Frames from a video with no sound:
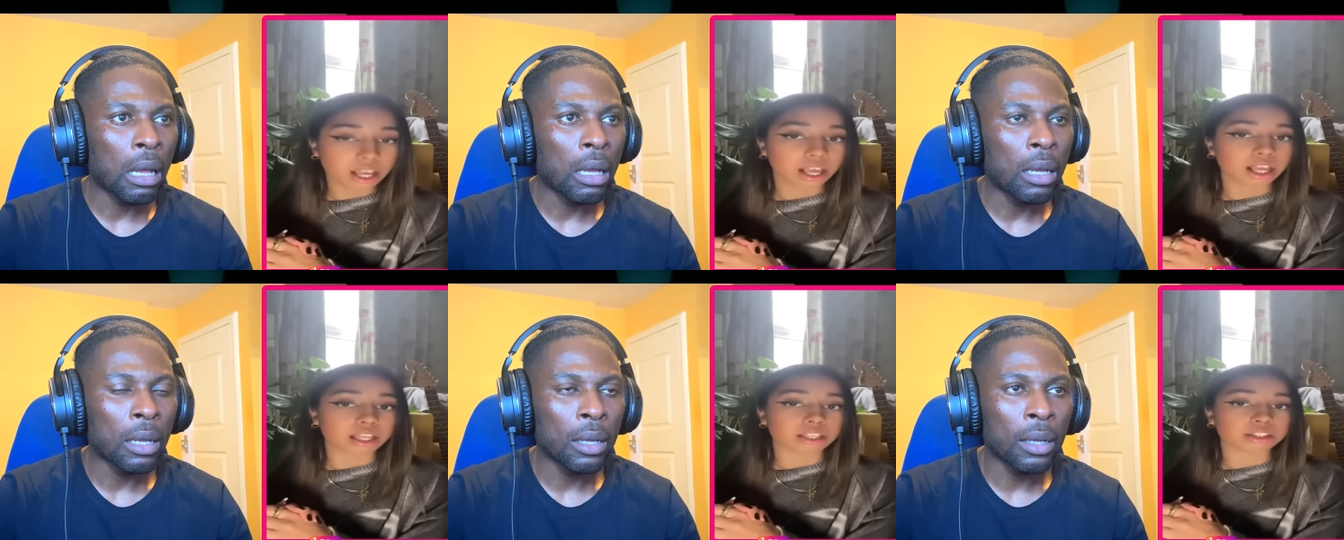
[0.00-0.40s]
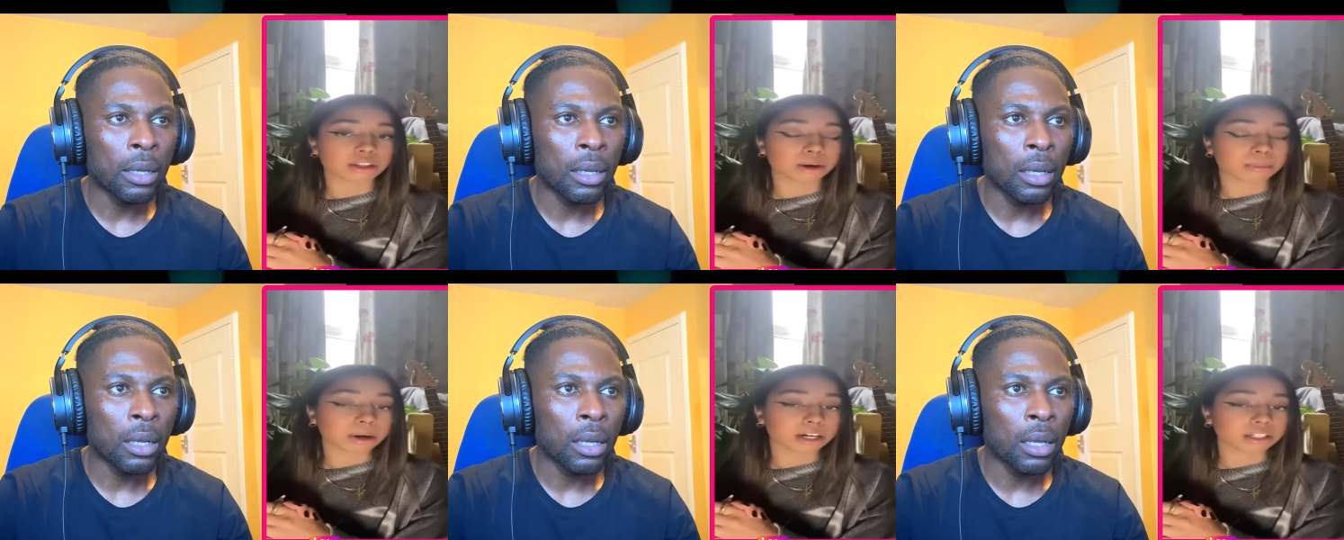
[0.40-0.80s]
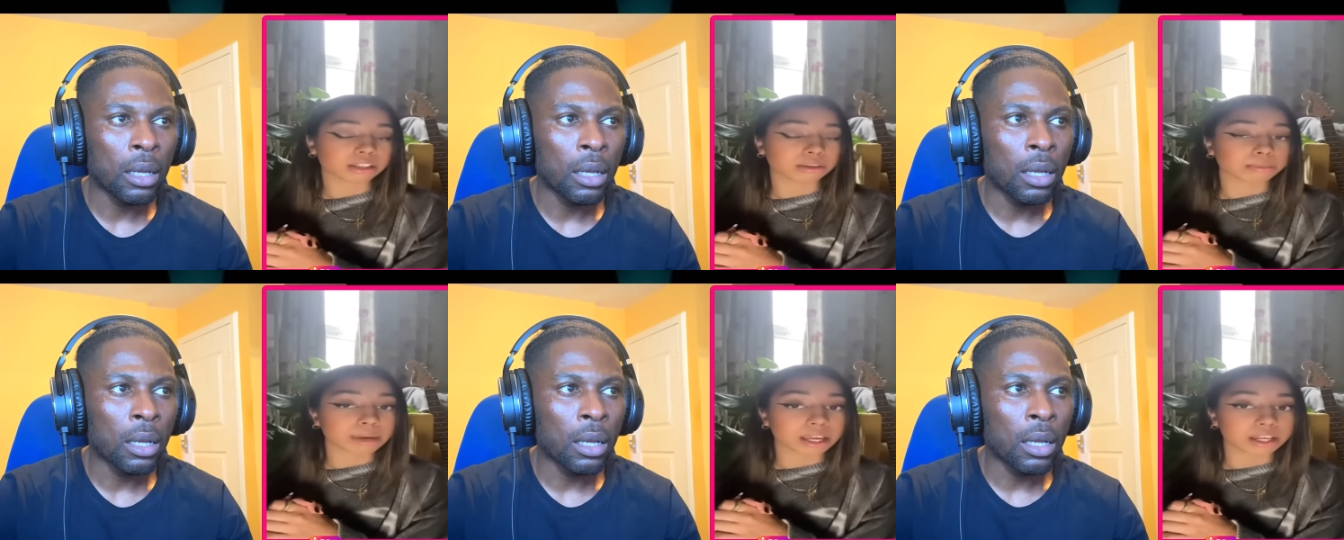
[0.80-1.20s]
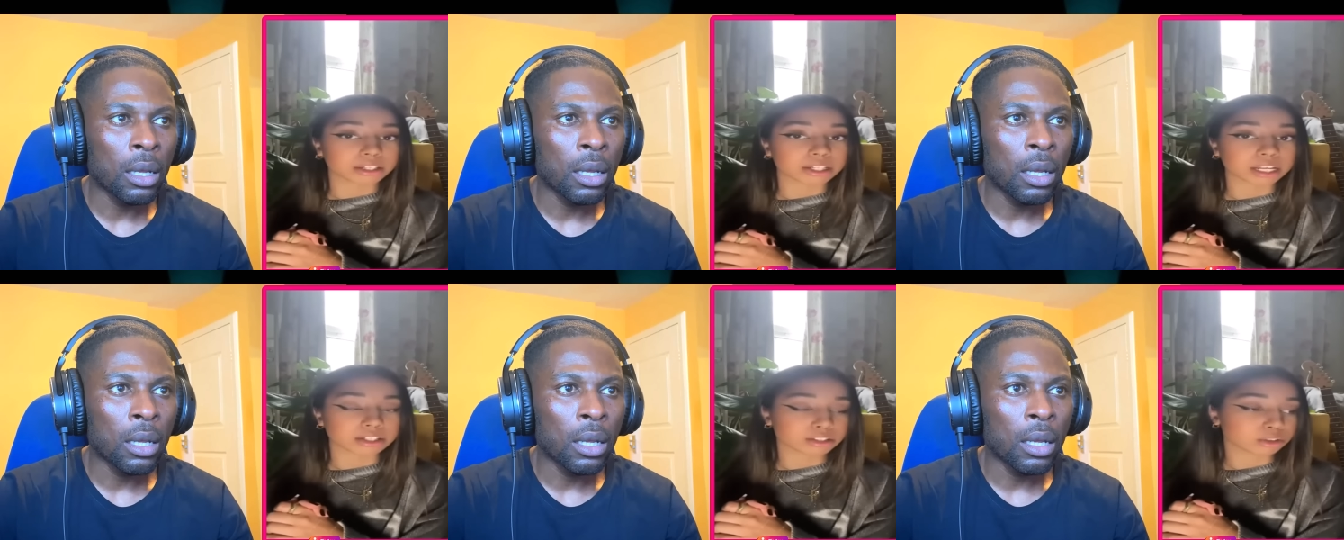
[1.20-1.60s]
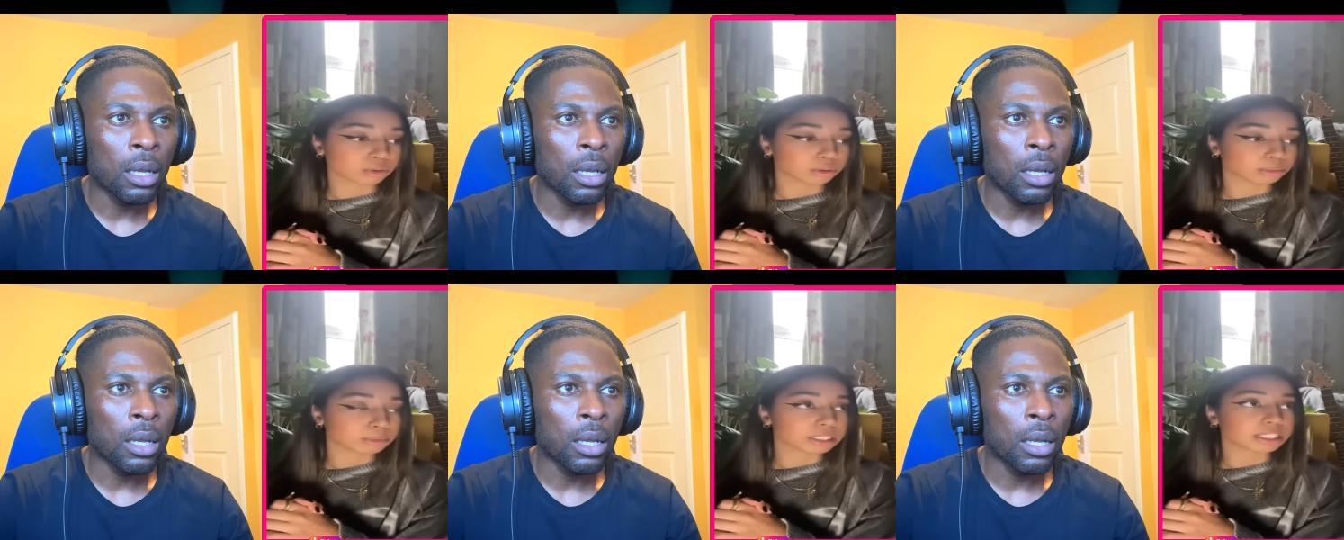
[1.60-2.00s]
Speaker 1: and apparently the man has
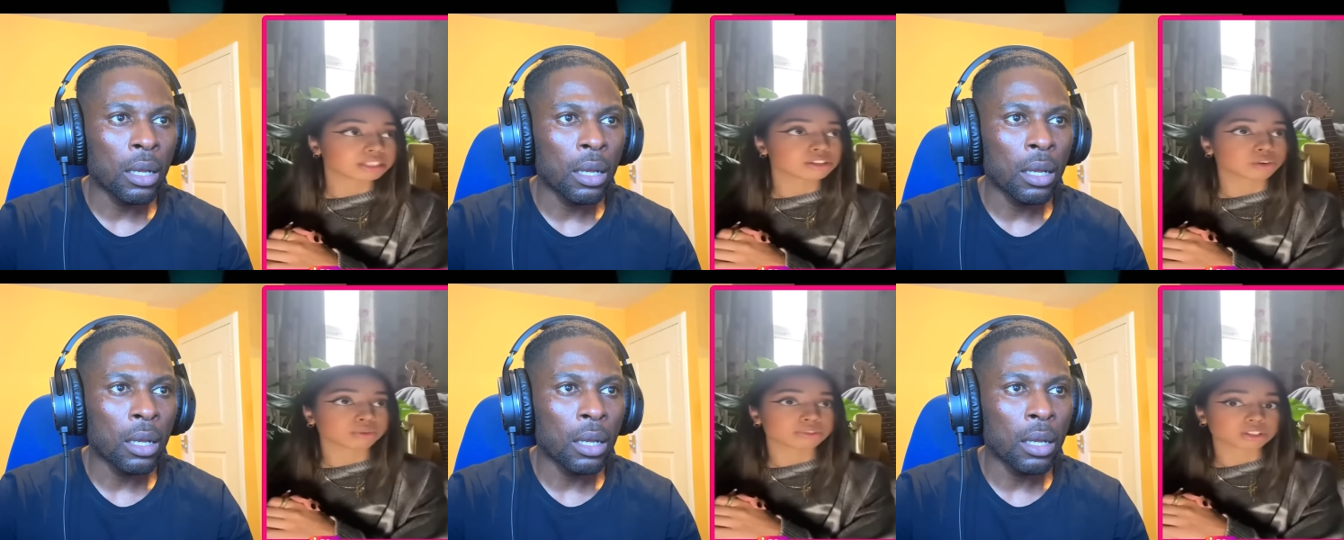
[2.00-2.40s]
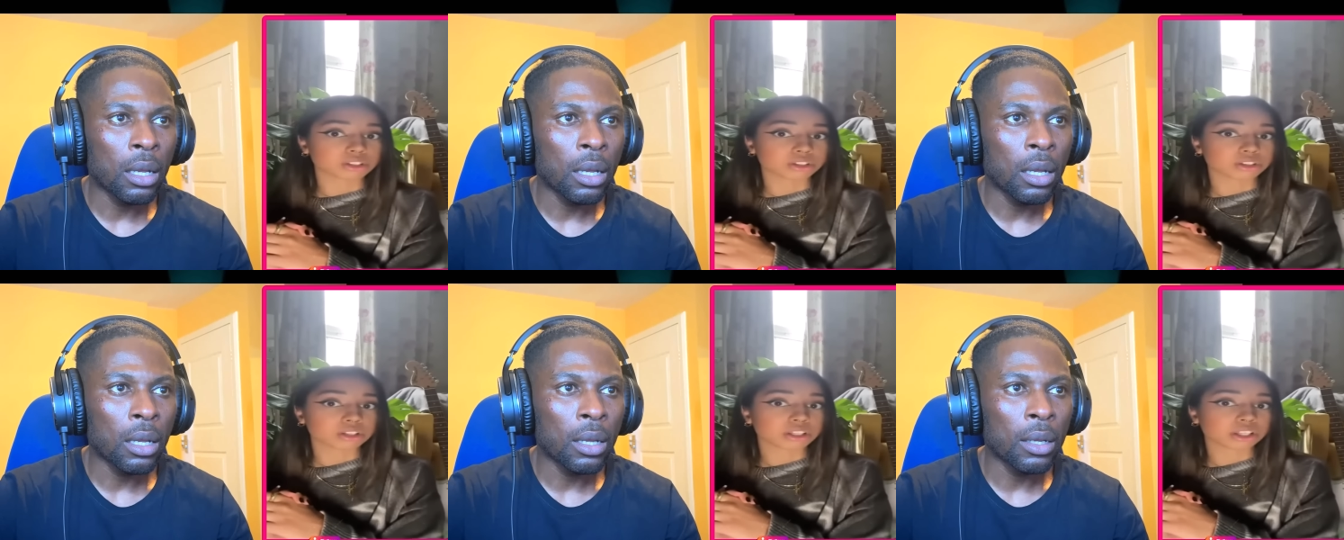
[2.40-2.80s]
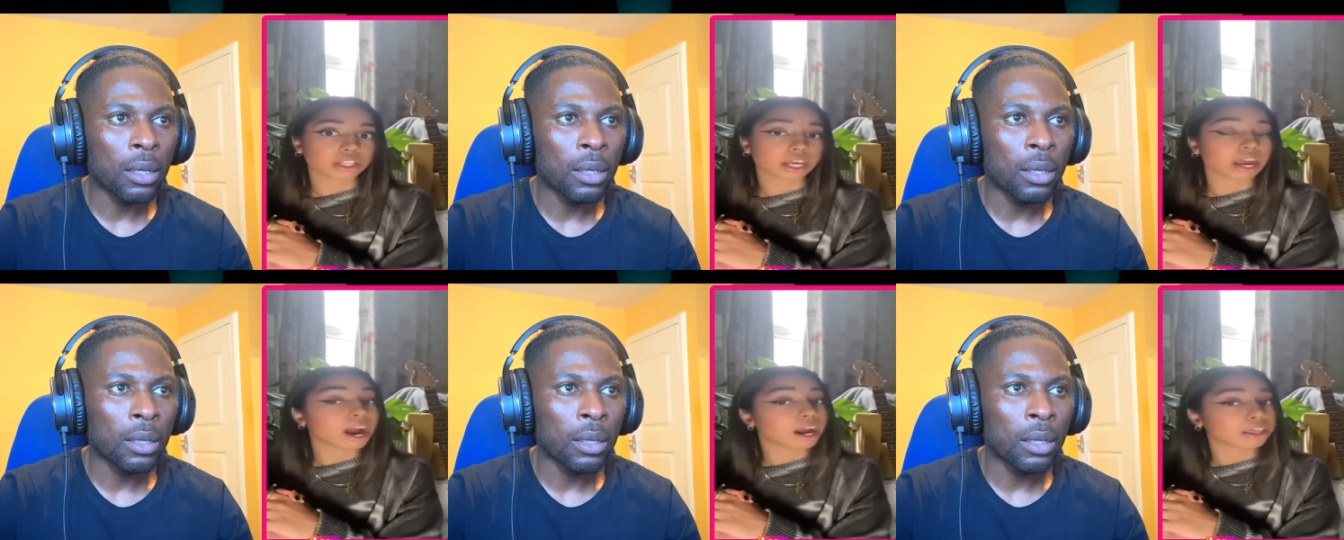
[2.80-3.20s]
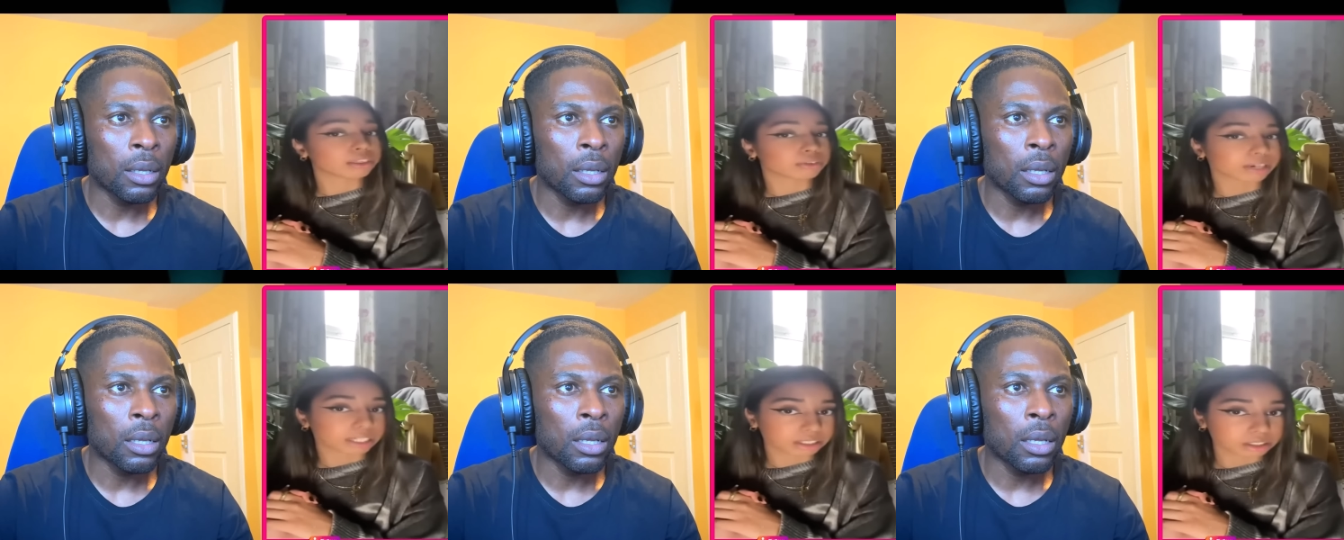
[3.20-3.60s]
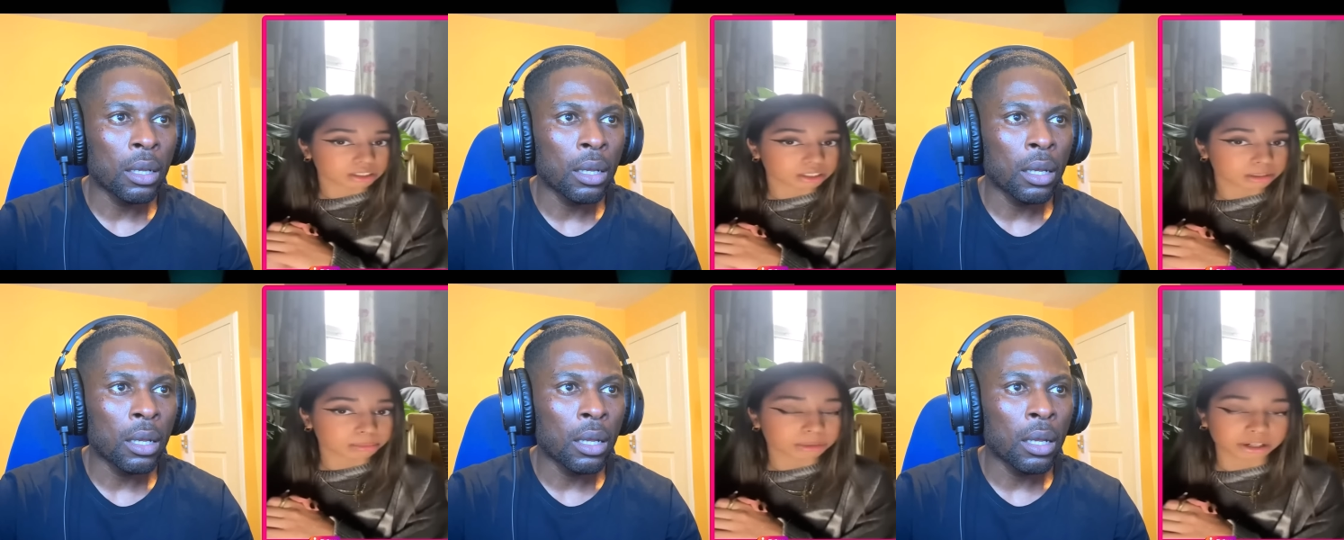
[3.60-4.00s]
told the police officer that I threatened
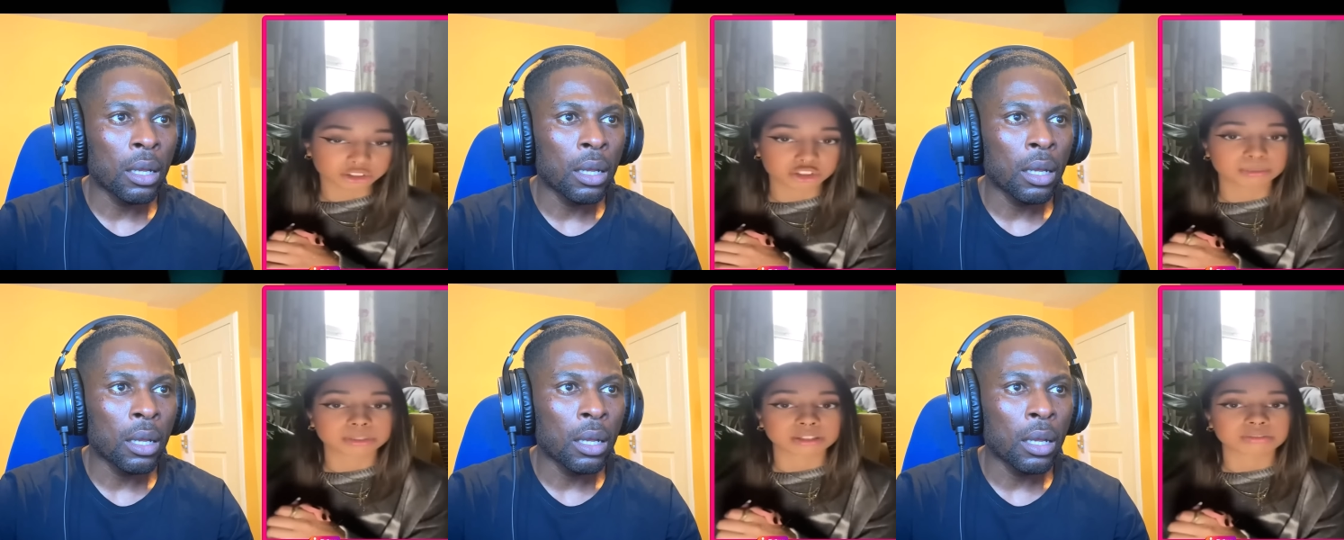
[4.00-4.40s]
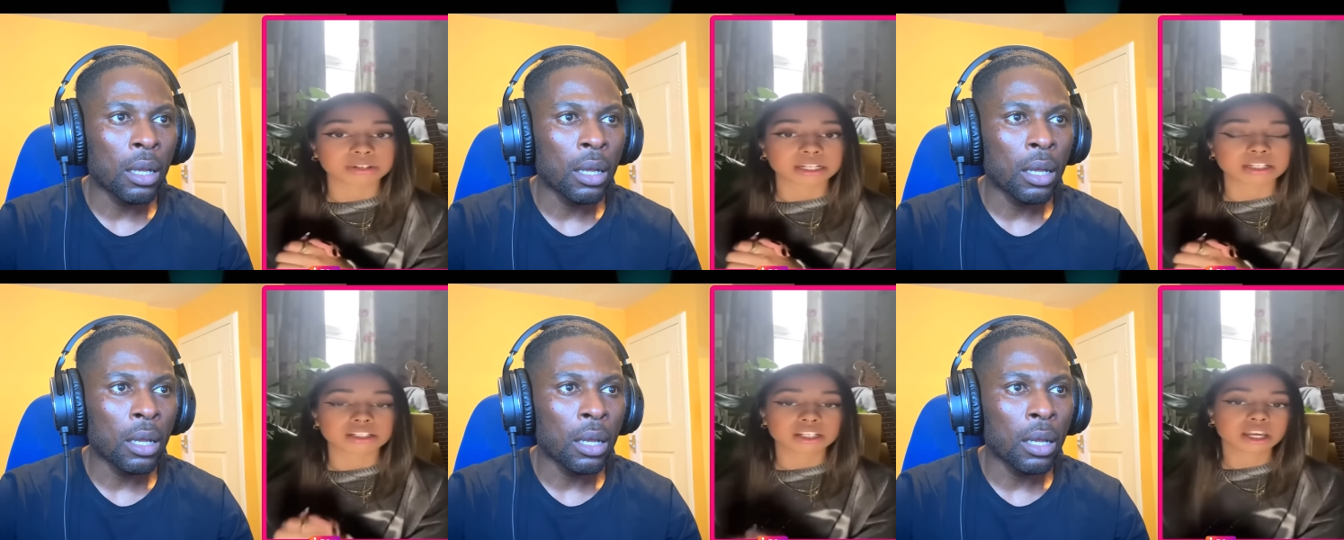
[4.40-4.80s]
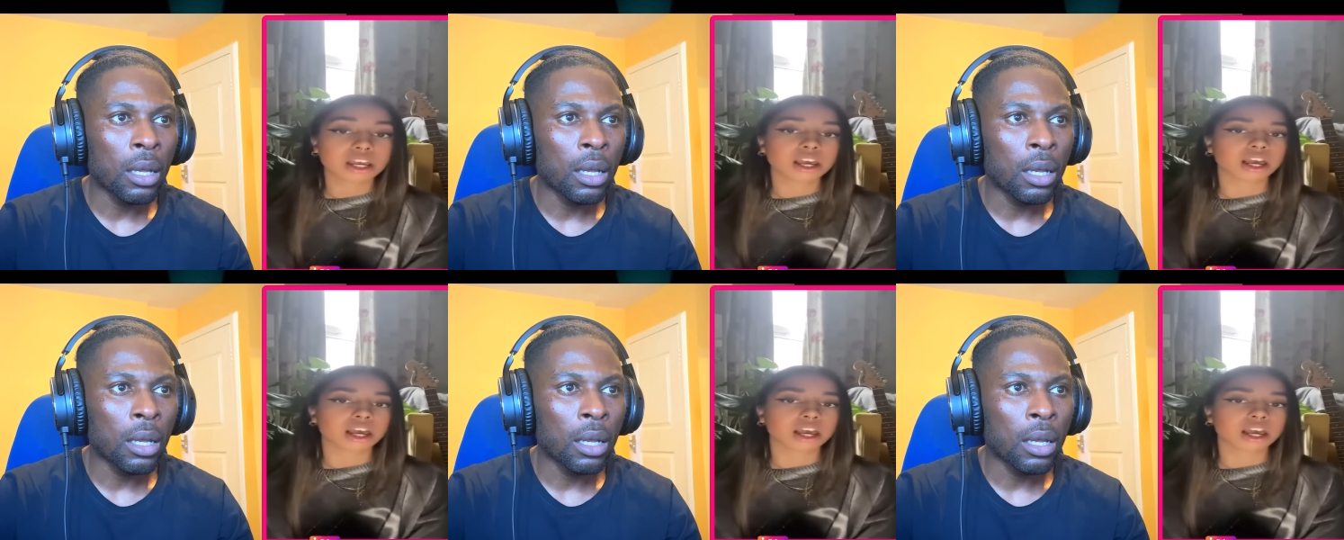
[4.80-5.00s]
to punch him in the face.